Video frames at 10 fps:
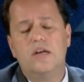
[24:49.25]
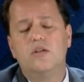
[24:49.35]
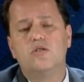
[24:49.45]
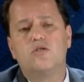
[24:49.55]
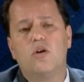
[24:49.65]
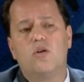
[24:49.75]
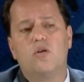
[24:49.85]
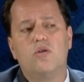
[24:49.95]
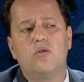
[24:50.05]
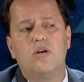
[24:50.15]

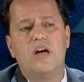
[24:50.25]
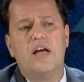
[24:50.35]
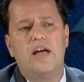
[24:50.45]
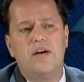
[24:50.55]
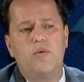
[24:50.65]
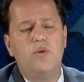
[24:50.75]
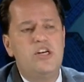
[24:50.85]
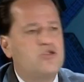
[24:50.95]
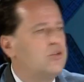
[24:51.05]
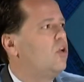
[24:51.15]
So we
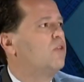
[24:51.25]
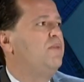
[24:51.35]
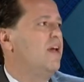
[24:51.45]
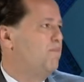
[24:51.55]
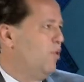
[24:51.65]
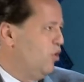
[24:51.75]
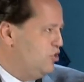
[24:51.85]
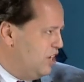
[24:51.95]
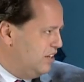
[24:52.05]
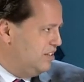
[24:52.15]
should not be
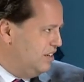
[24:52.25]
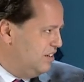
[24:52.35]
apologetic